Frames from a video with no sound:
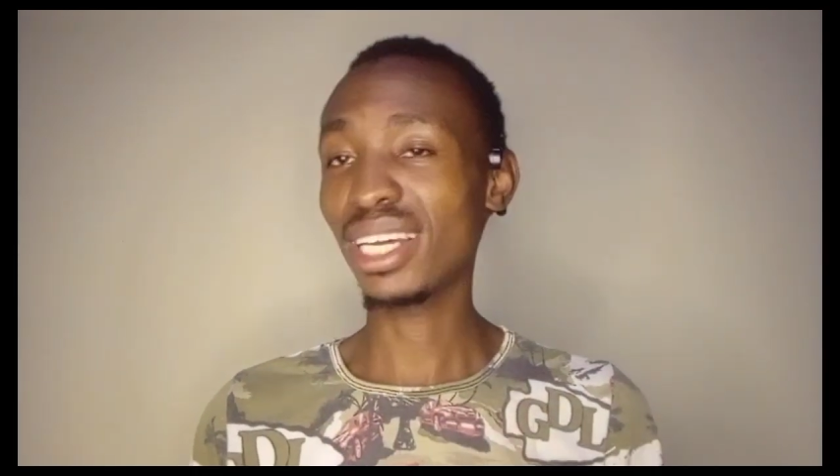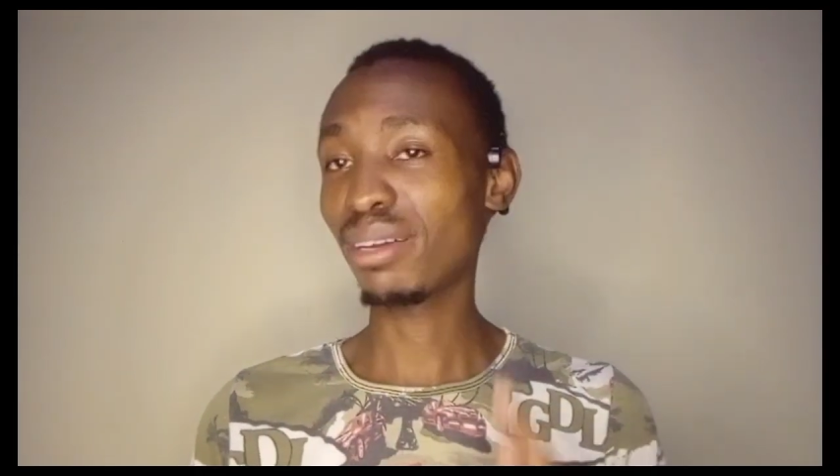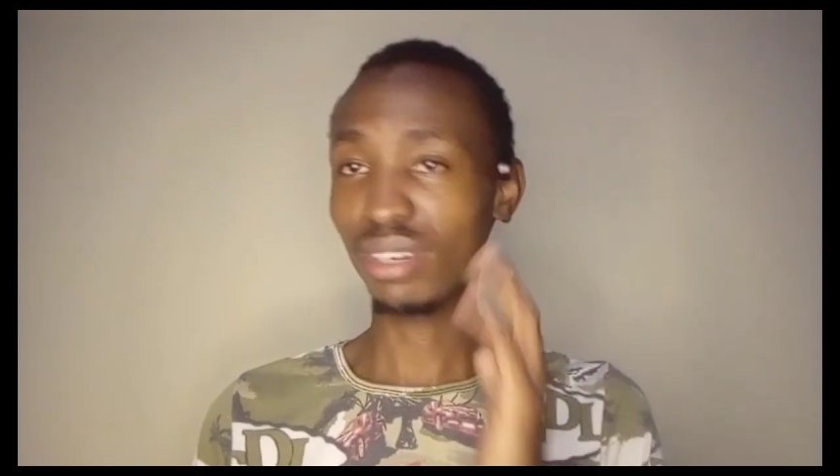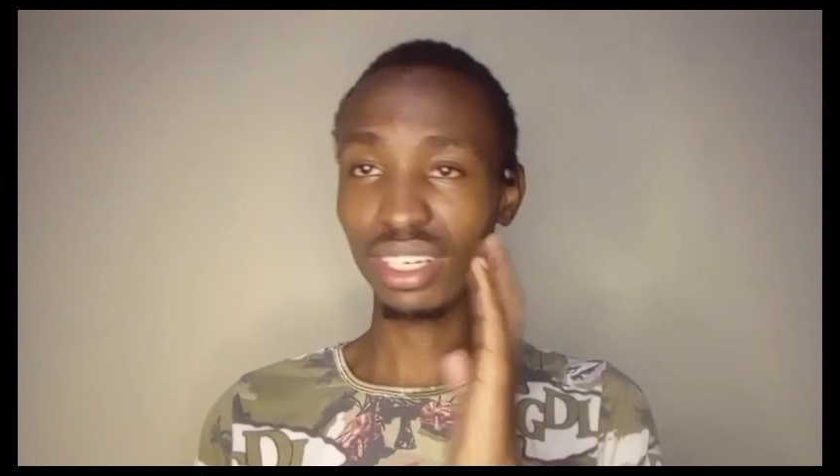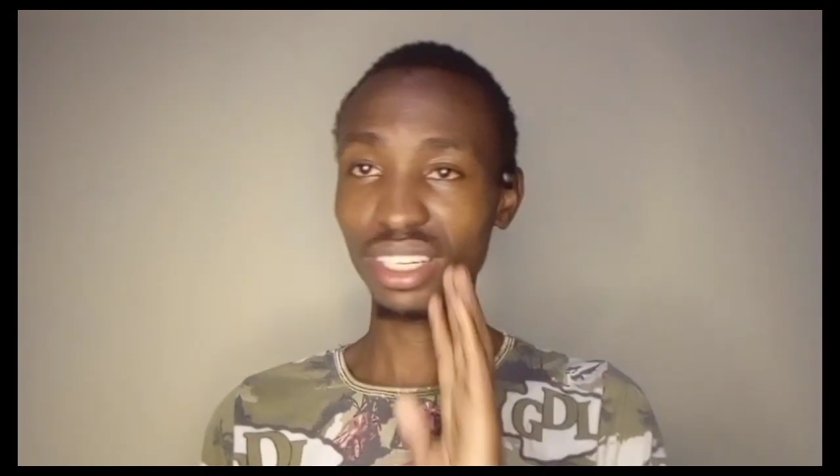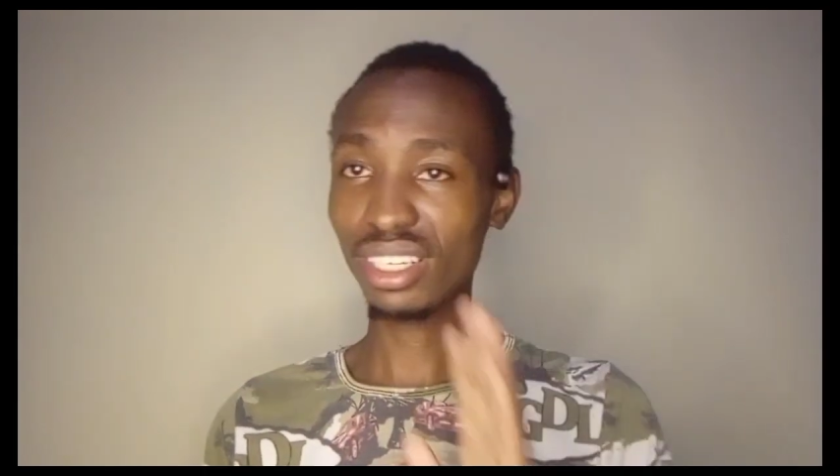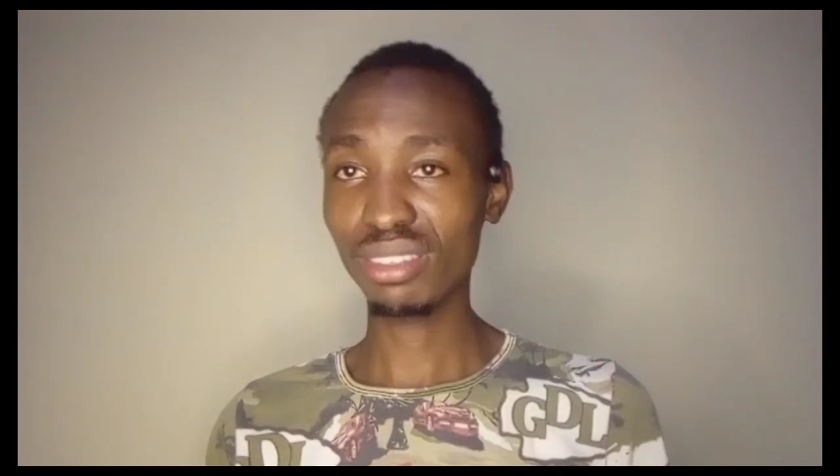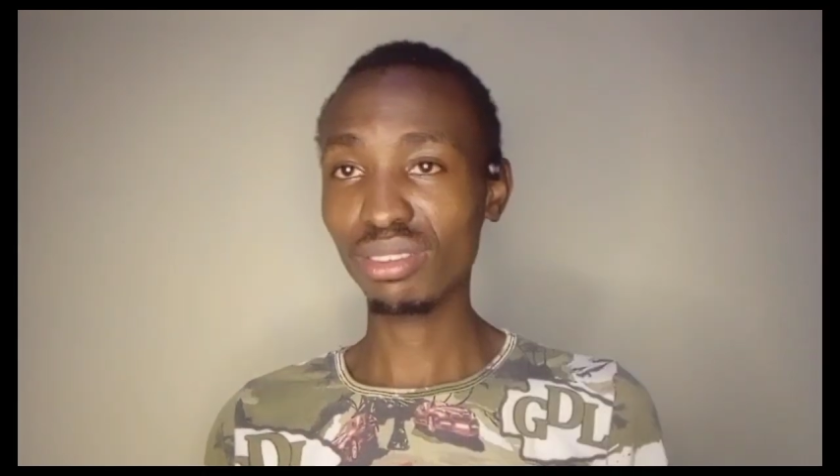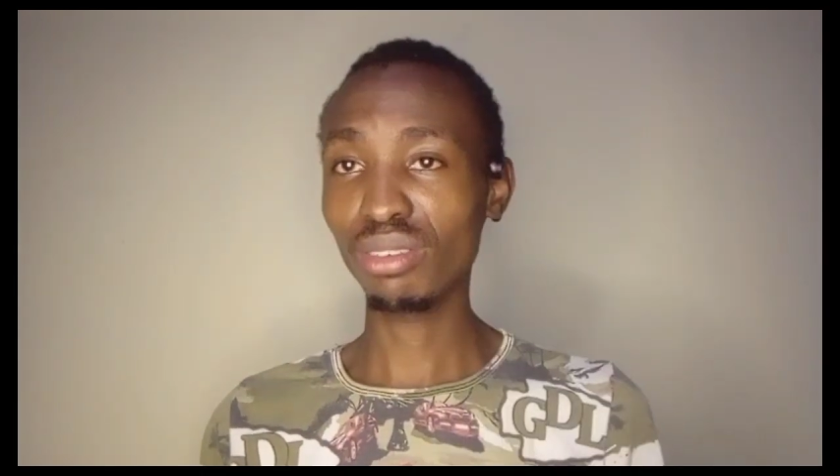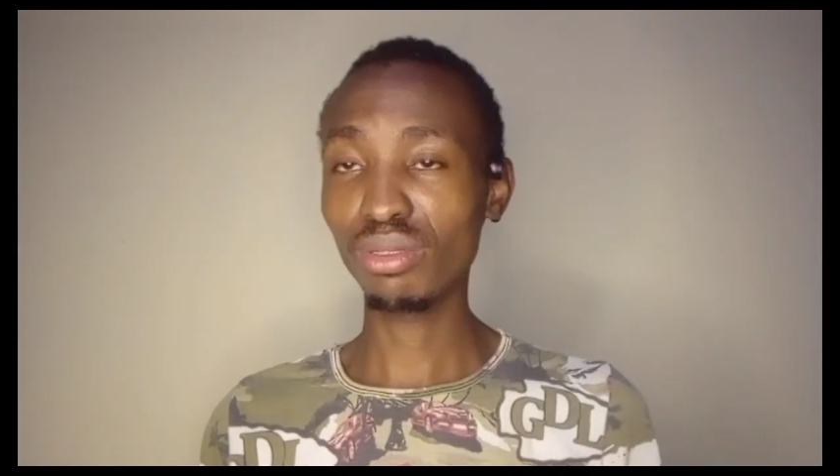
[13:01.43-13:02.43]
I'm really, really
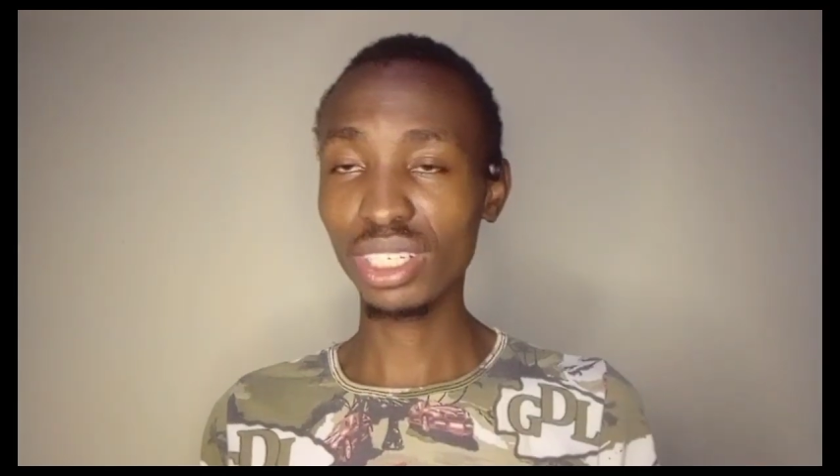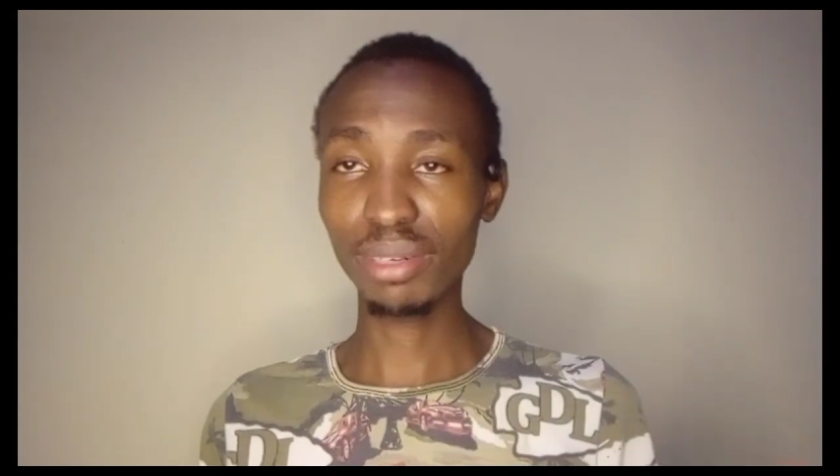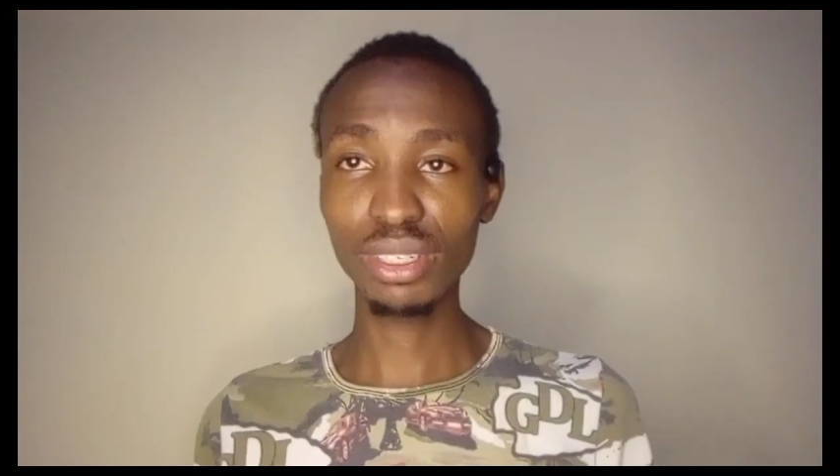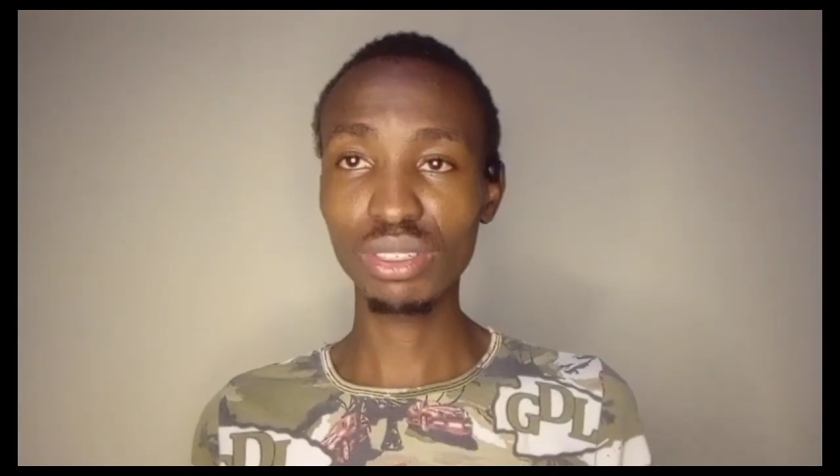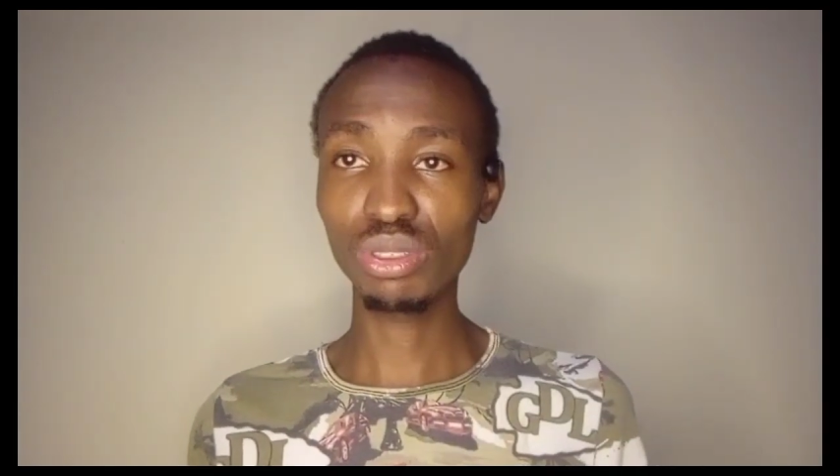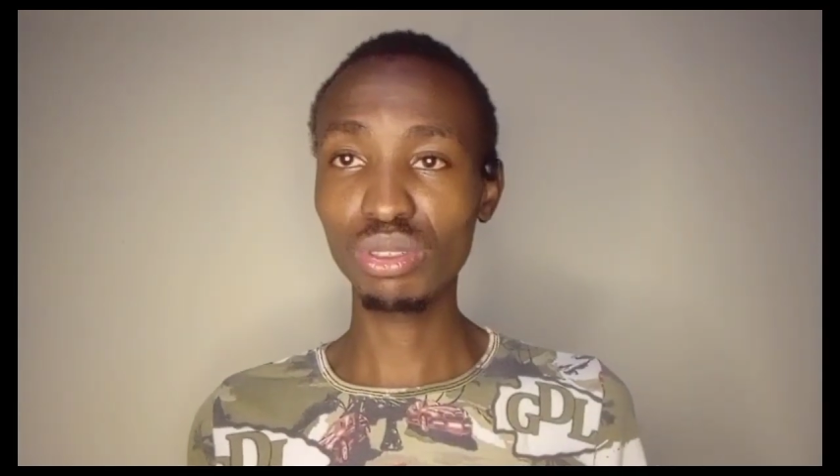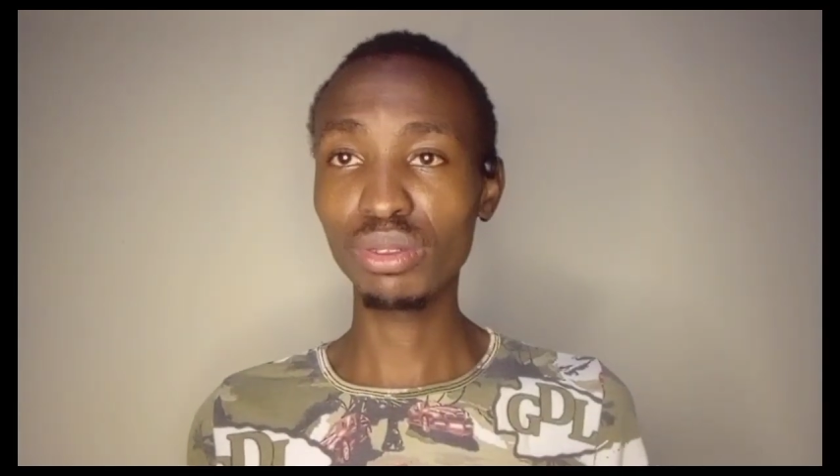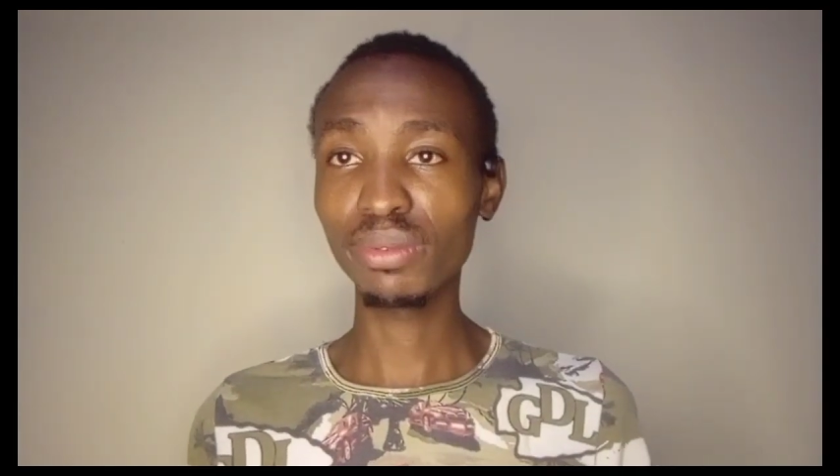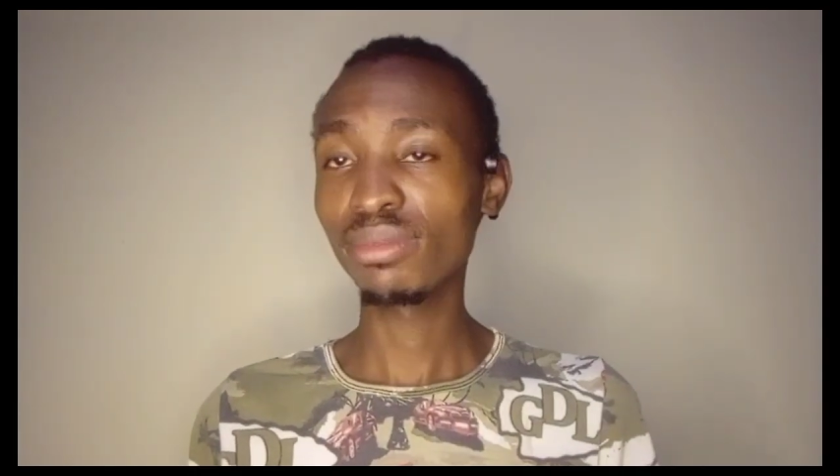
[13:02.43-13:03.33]
sorry what happened to you.